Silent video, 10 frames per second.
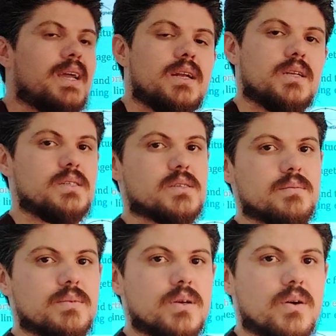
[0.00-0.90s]

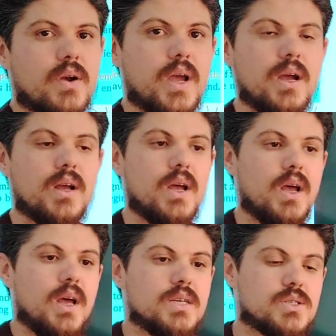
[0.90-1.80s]
magnetism. Okay?
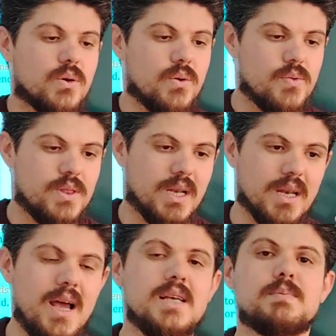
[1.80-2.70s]
So the
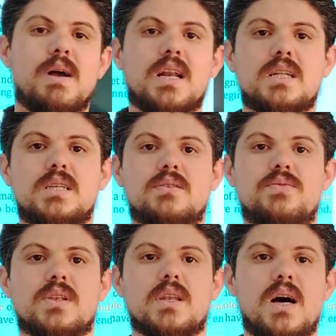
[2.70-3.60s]
less magnetic
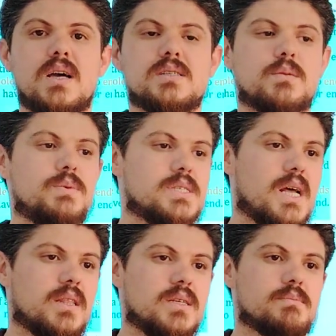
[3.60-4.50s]
field lines, it means
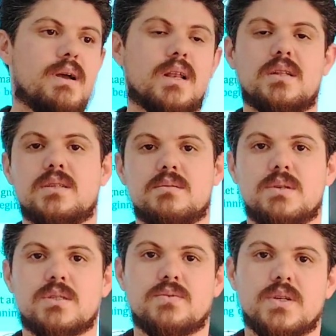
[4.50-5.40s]
that this magnetism
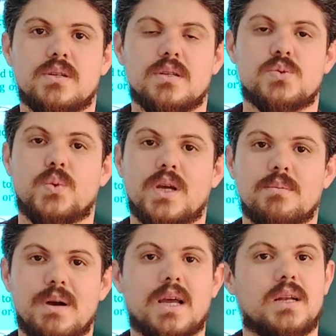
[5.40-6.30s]
is weak
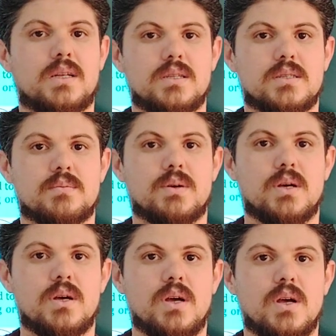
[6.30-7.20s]
magnetism.
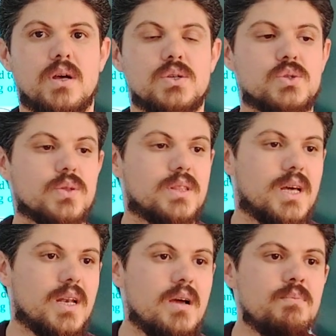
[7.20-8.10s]
So
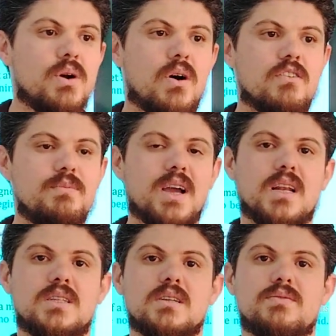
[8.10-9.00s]
the number of
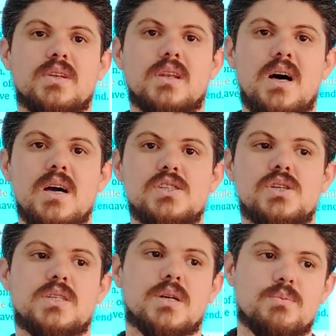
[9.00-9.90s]
magnetic field lines
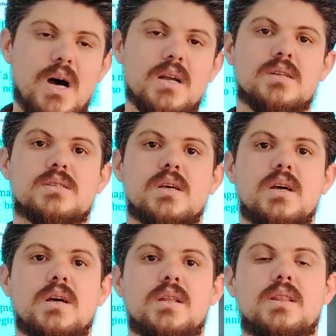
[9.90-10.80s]
determines
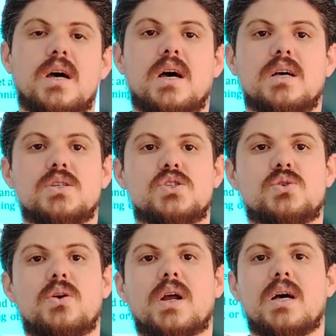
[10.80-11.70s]
the
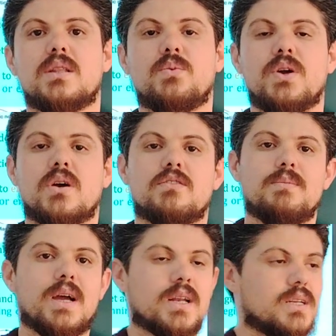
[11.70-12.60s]
strong and the weak of
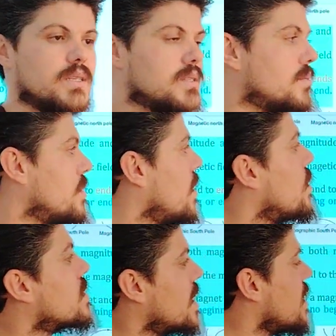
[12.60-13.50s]
magnetism, or